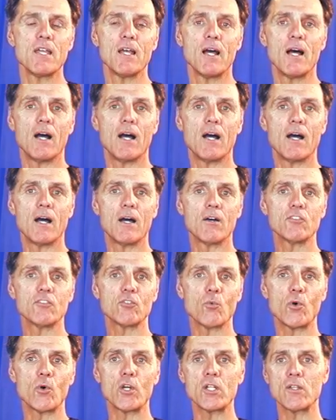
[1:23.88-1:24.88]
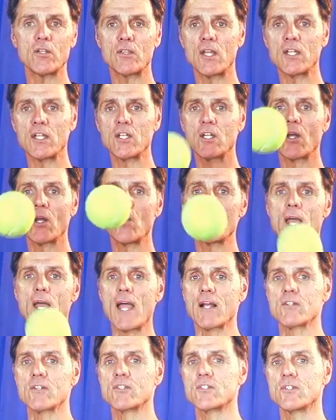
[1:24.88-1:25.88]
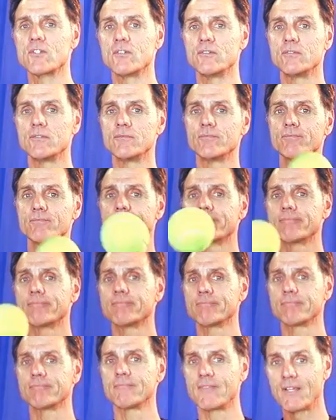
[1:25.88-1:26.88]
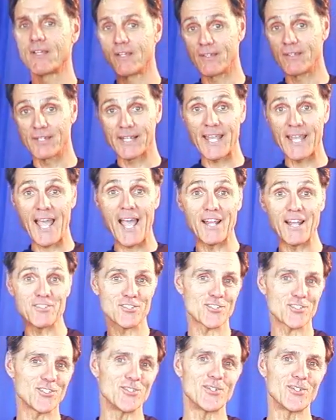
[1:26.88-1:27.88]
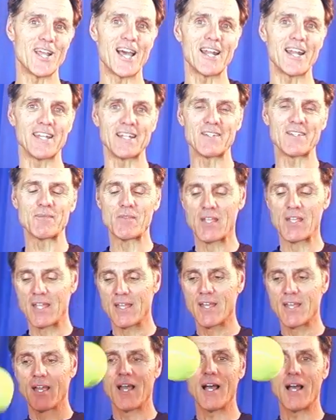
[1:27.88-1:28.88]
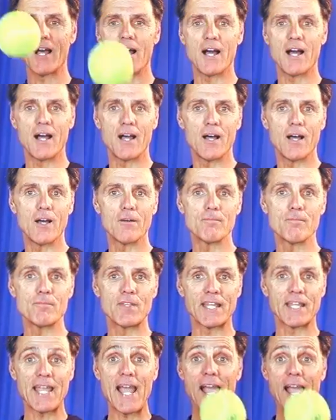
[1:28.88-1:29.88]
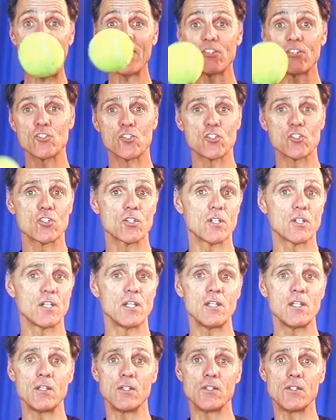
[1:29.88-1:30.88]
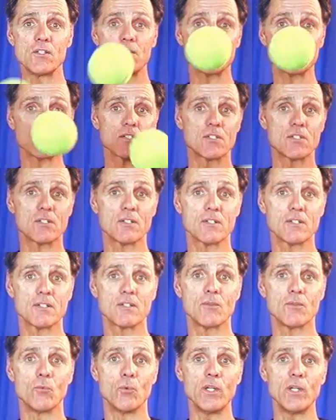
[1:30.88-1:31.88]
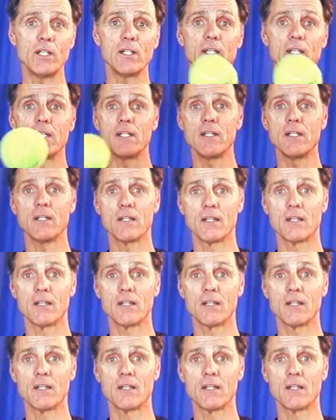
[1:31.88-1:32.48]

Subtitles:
So where do you think you go next? The catch. You got it. The catch is really